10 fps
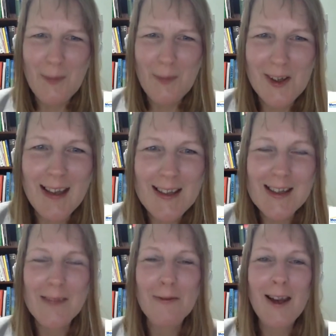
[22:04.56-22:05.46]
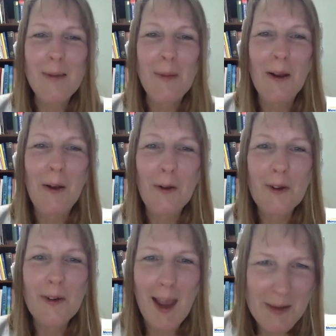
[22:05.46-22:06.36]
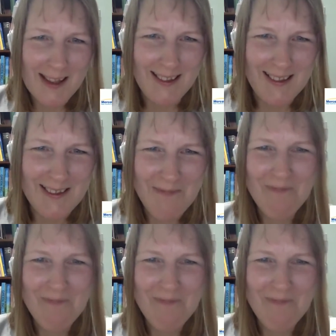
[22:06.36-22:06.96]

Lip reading: much. And it's available on Amazon.